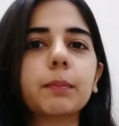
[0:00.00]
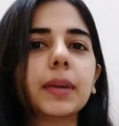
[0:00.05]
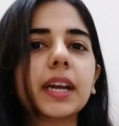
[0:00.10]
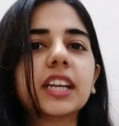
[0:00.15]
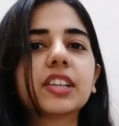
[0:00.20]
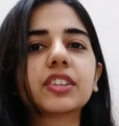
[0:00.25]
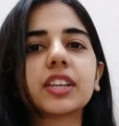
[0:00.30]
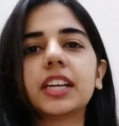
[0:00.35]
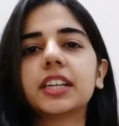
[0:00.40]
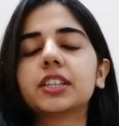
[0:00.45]

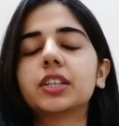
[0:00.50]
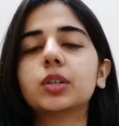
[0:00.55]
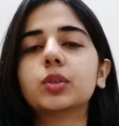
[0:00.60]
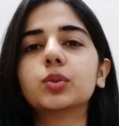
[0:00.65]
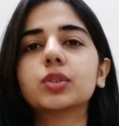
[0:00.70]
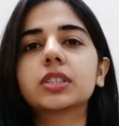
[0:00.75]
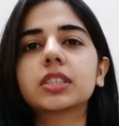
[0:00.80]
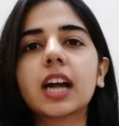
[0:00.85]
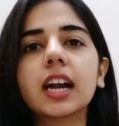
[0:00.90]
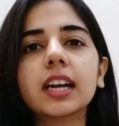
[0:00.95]
Be it related
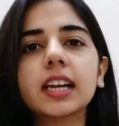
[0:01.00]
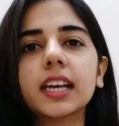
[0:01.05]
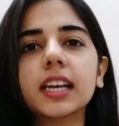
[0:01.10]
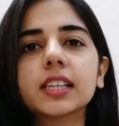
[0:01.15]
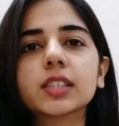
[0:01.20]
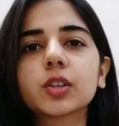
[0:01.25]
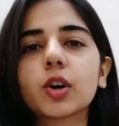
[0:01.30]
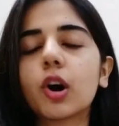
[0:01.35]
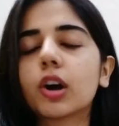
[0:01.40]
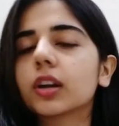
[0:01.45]
to
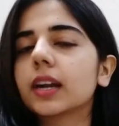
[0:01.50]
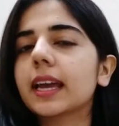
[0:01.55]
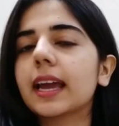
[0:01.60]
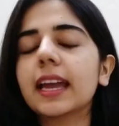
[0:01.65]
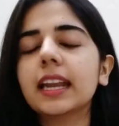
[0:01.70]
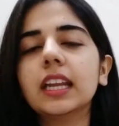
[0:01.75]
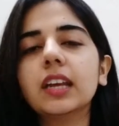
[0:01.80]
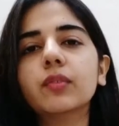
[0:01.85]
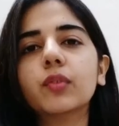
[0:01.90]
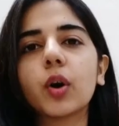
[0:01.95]
studies or
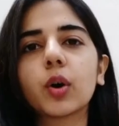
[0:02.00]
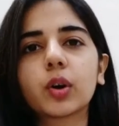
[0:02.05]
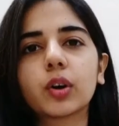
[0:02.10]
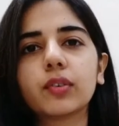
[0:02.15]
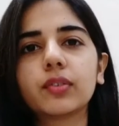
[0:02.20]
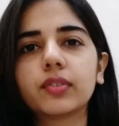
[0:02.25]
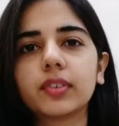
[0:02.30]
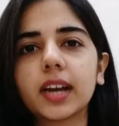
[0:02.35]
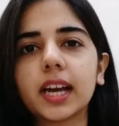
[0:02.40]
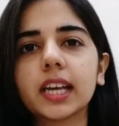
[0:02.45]
any walk
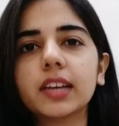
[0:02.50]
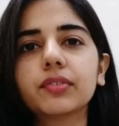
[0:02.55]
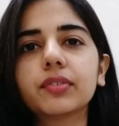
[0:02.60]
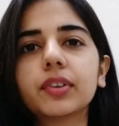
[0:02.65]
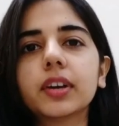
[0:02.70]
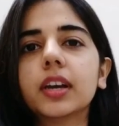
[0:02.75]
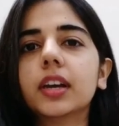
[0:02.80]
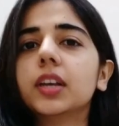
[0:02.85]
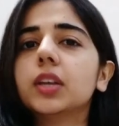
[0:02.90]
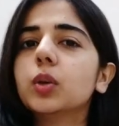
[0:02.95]
of life,
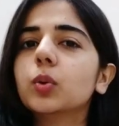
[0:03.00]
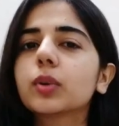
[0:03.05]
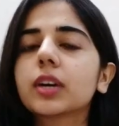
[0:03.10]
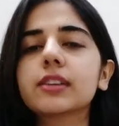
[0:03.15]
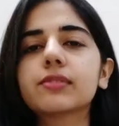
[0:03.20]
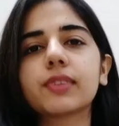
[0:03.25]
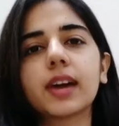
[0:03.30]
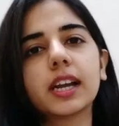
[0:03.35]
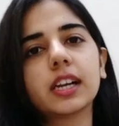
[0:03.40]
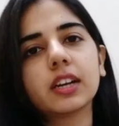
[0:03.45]
you
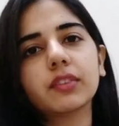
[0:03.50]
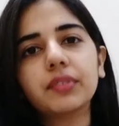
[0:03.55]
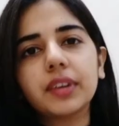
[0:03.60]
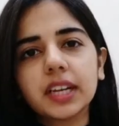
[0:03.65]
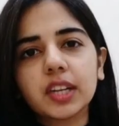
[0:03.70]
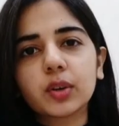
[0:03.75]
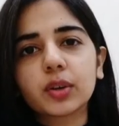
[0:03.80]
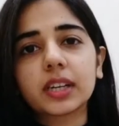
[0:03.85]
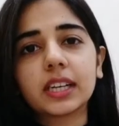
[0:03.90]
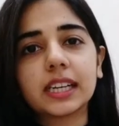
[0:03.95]
can find a
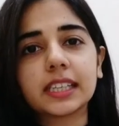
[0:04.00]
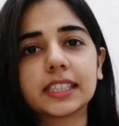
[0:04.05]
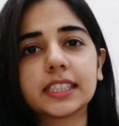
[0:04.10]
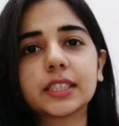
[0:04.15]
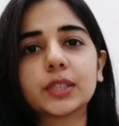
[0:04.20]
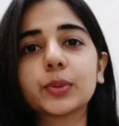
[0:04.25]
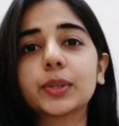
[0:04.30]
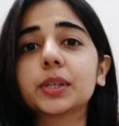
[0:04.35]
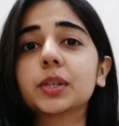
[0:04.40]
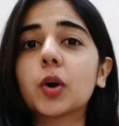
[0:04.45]
video
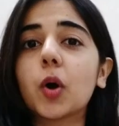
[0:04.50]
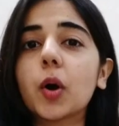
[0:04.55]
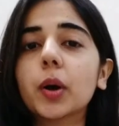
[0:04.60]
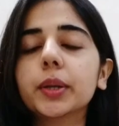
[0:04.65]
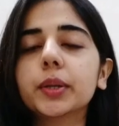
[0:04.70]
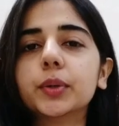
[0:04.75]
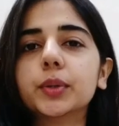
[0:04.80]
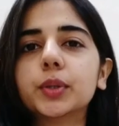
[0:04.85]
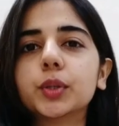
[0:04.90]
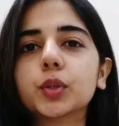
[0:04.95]
related to it
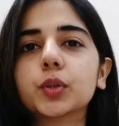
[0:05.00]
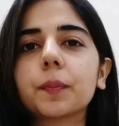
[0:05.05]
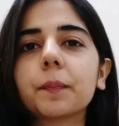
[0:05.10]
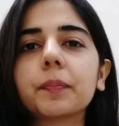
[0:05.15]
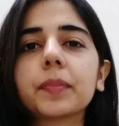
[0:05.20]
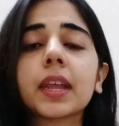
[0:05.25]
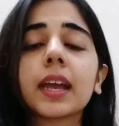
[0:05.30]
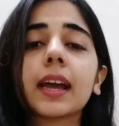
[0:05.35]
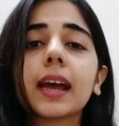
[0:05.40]
on YouTube.